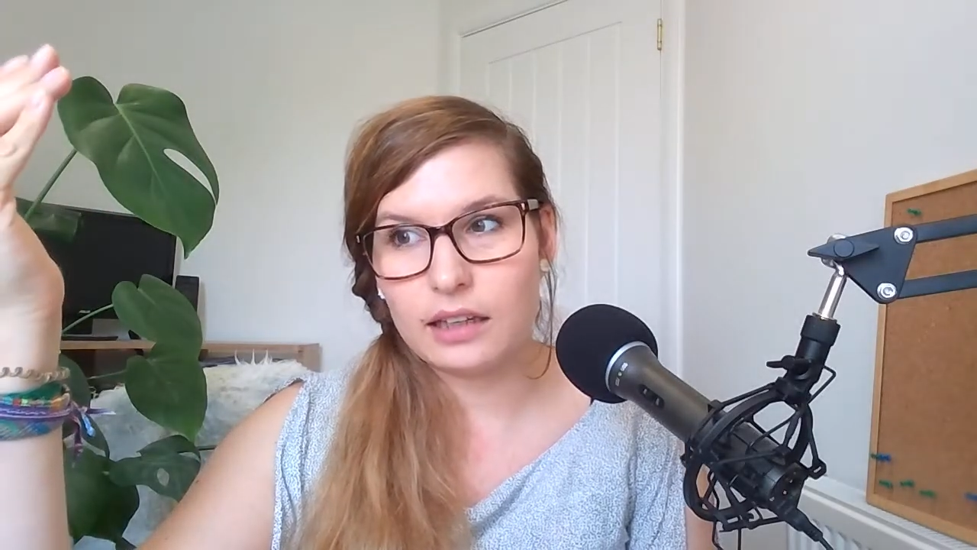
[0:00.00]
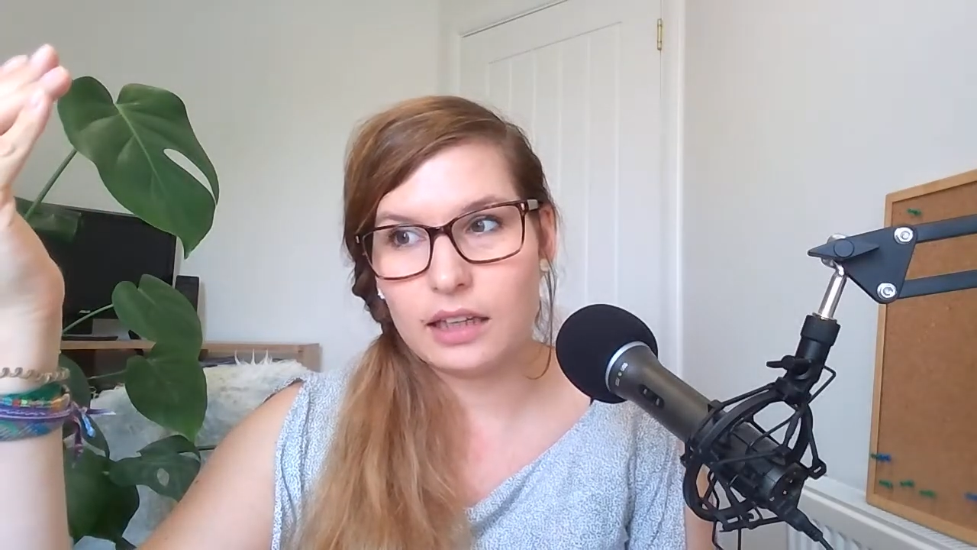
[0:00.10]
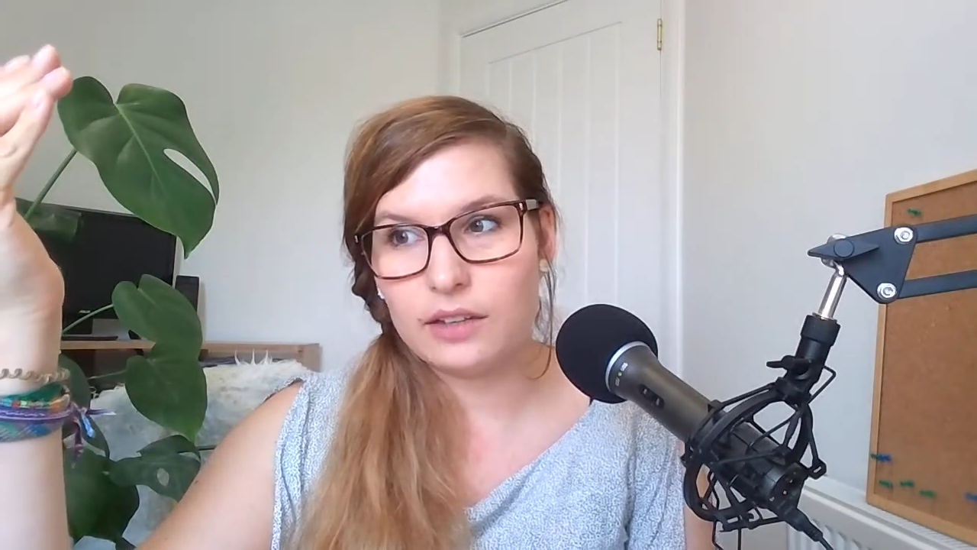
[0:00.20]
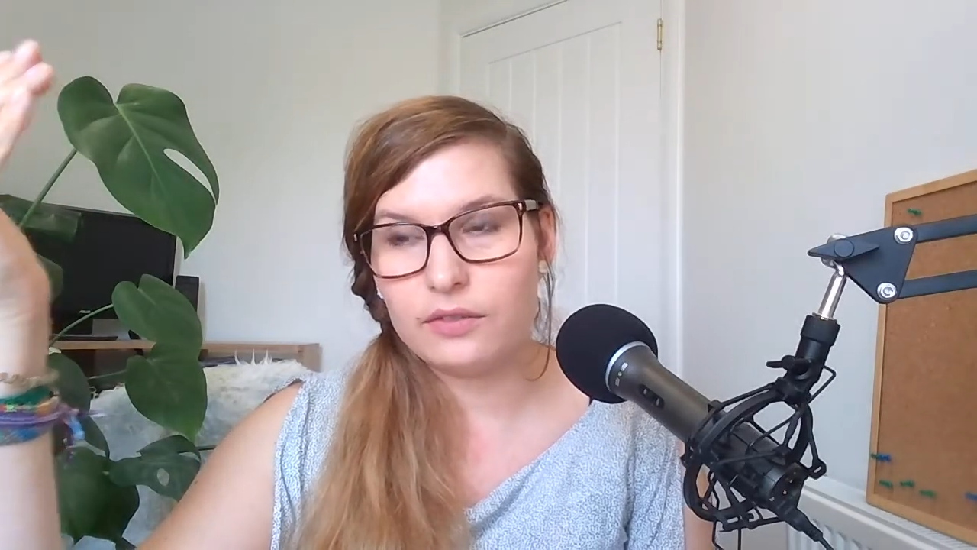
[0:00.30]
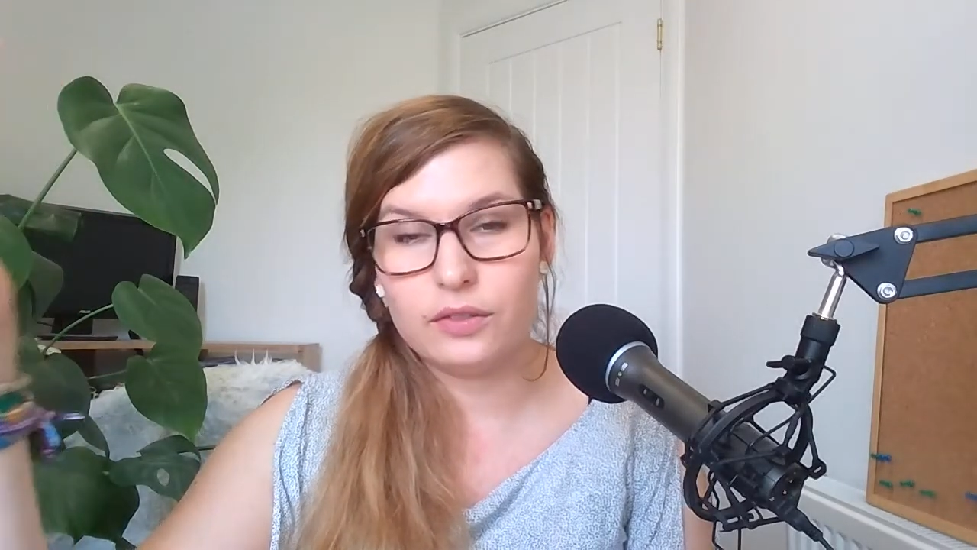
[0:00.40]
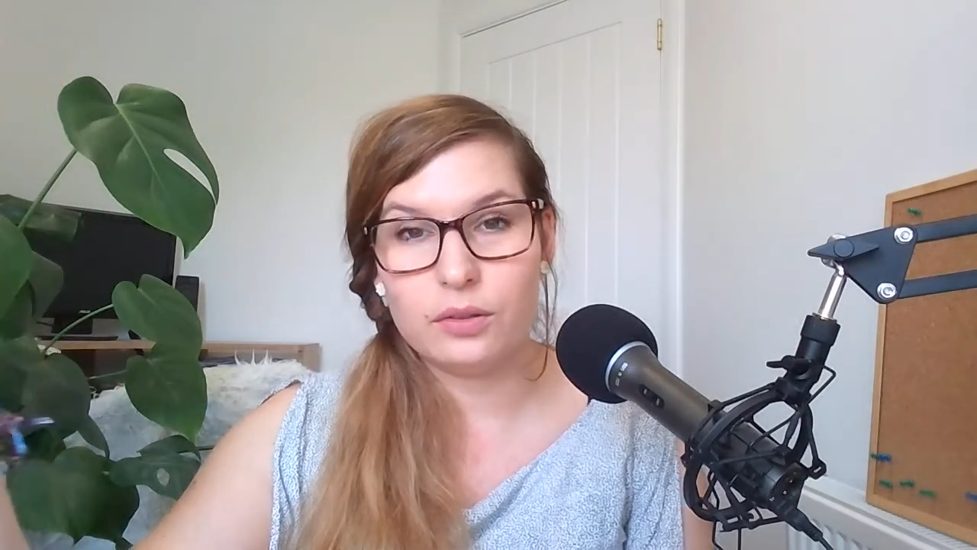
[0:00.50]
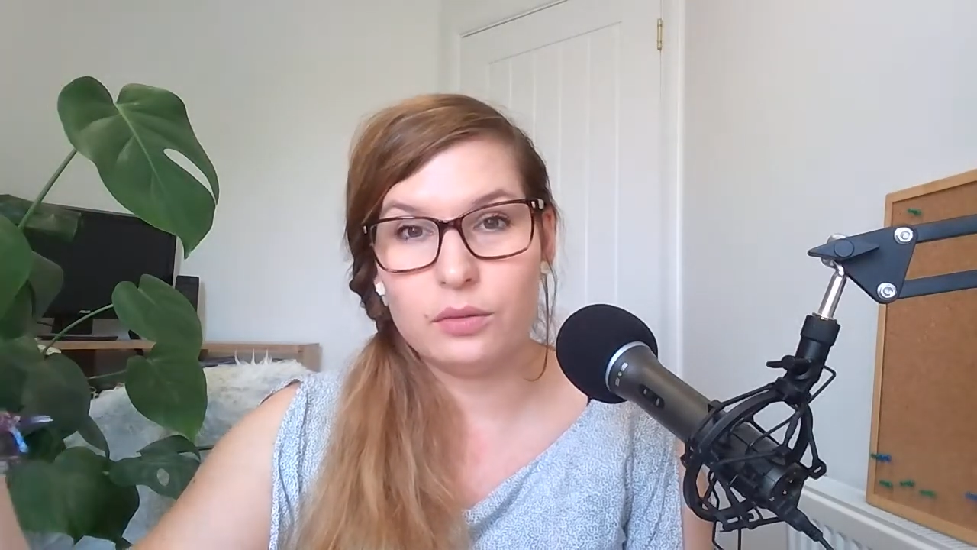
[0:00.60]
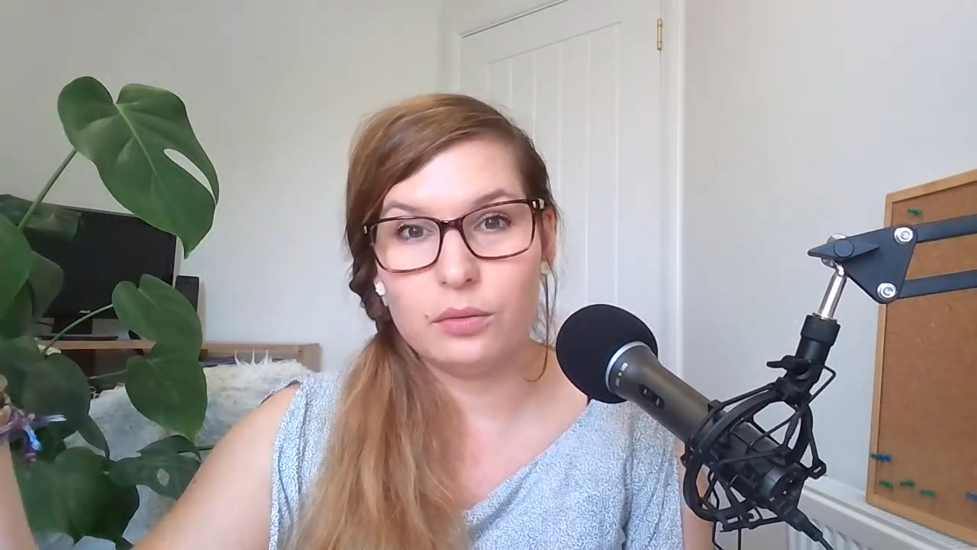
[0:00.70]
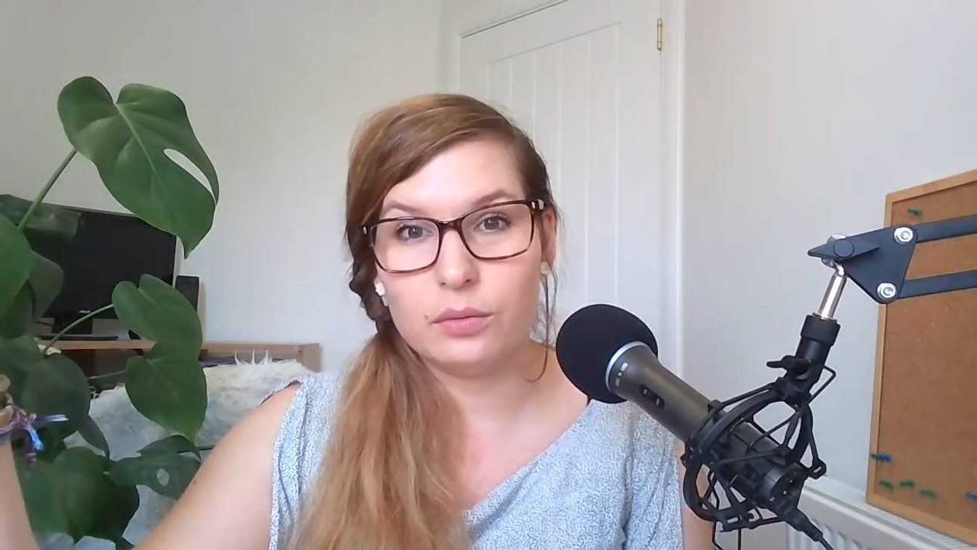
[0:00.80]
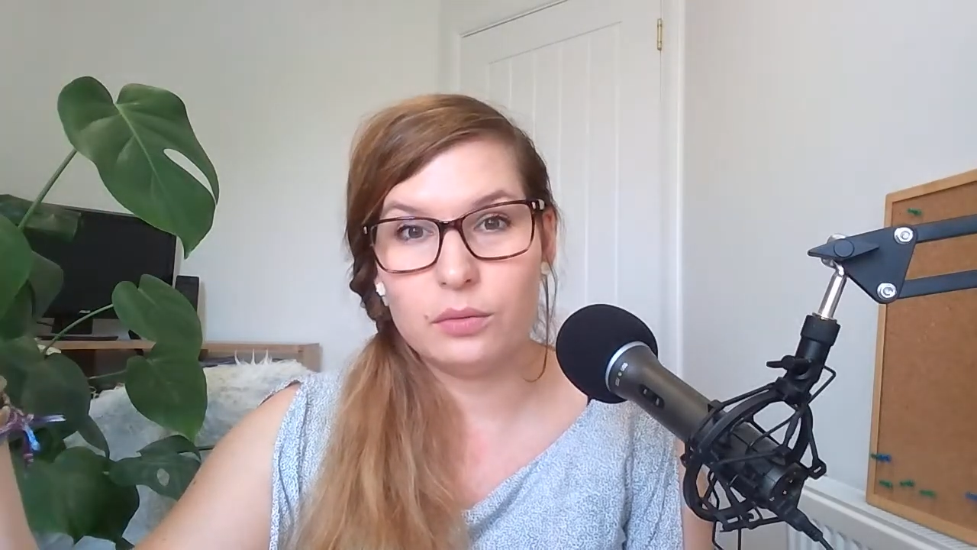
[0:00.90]
If
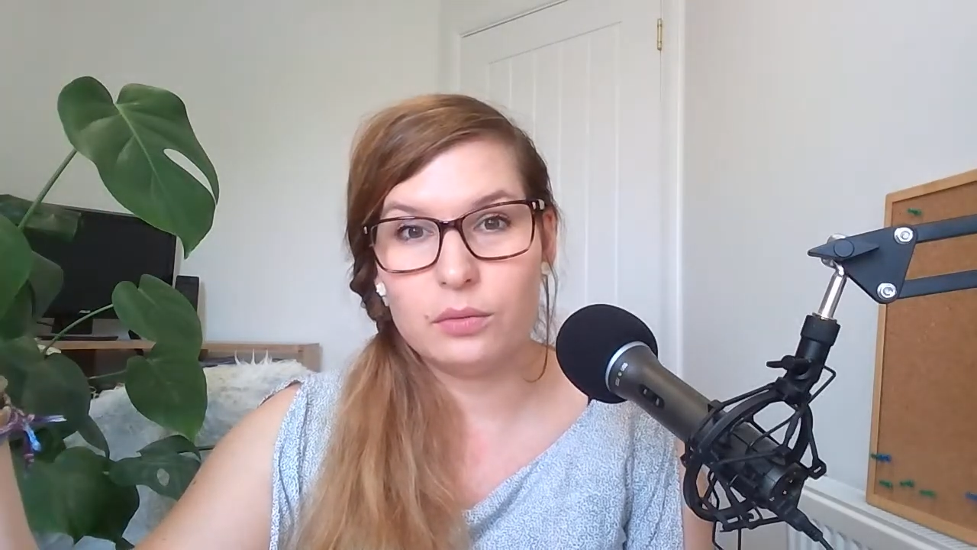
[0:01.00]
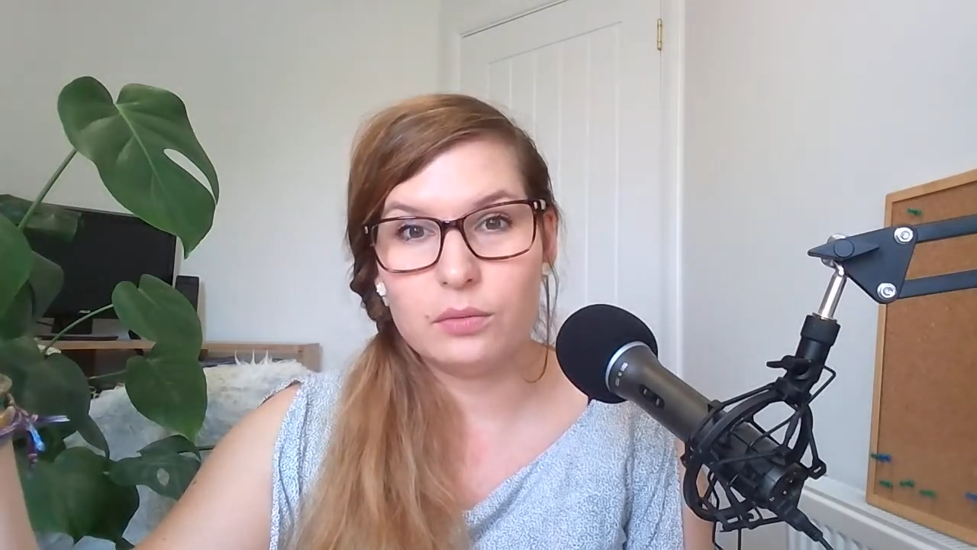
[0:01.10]
you